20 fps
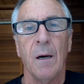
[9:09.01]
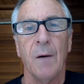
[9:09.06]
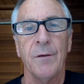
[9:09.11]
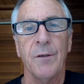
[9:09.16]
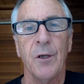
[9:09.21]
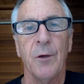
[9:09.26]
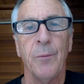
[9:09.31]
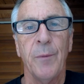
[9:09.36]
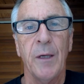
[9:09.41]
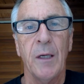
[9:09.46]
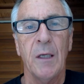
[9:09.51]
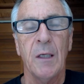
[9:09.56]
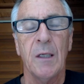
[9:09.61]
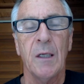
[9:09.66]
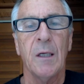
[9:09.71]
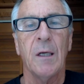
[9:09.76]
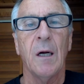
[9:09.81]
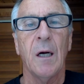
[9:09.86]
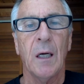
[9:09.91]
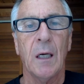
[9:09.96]
So many
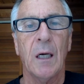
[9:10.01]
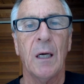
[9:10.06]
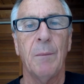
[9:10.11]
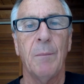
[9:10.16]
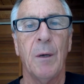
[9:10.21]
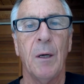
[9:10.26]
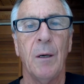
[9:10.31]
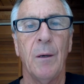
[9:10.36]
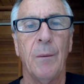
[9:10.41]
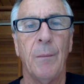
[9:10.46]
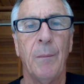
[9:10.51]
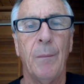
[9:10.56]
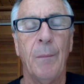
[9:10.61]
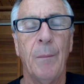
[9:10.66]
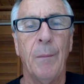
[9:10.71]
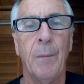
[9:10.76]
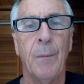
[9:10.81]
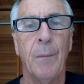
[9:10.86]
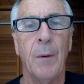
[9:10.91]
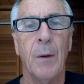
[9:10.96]
did not come home.
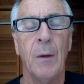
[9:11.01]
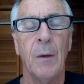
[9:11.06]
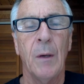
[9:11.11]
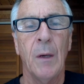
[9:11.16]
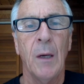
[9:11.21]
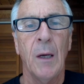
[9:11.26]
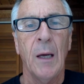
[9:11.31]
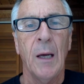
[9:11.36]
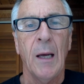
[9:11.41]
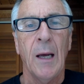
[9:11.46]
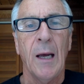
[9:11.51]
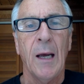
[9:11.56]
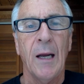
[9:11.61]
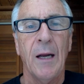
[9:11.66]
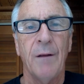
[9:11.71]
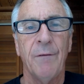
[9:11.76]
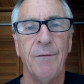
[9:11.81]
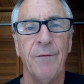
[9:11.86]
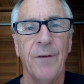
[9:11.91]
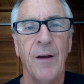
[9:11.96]

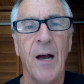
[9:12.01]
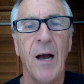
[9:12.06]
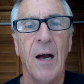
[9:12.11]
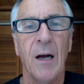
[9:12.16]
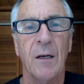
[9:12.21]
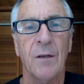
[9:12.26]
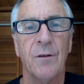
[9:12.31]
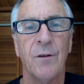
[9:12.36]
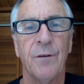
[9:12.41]
And in fact,